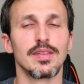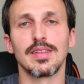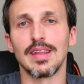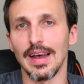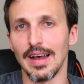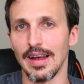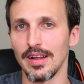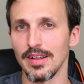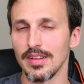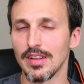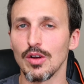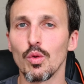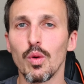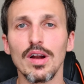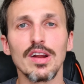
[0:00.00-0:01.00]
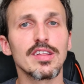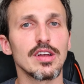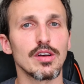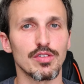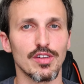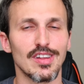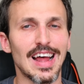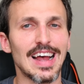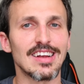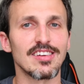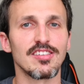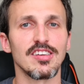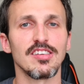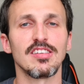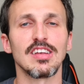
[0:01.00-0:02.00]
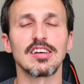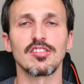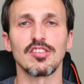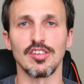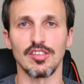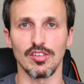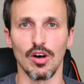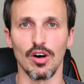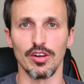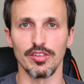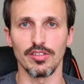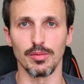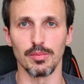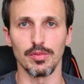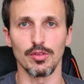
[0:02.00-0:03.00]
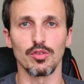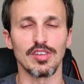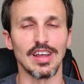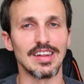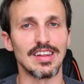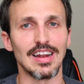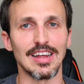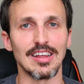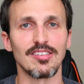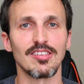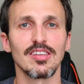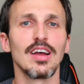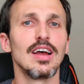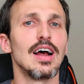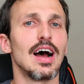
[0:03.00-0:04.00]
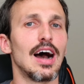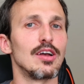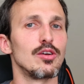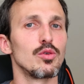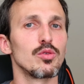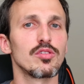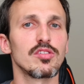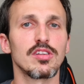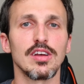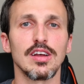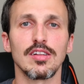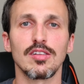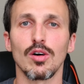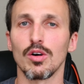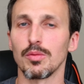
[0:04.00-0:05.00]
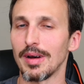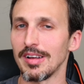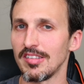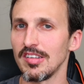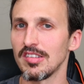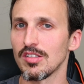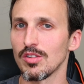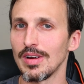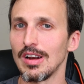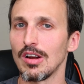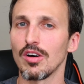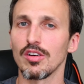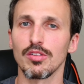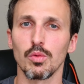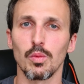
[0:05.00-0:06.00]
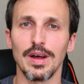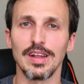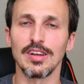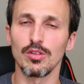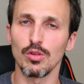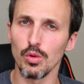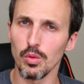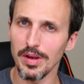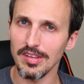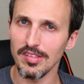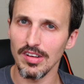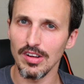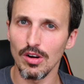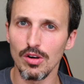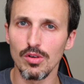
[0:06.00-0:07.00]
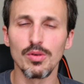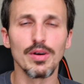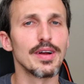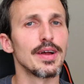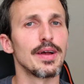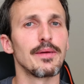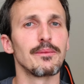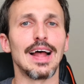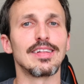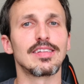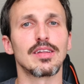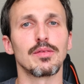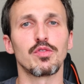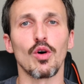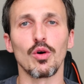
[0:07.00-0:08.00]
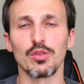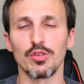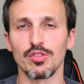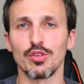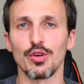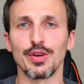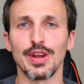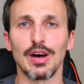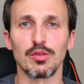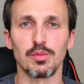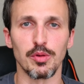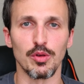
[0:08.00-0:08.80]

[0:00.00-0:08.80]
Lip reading: The quality of the Nikon Z6 is awesome, to say the least. I used it on my sister-in-law's wedding 2 weeks ago, and the photos turned out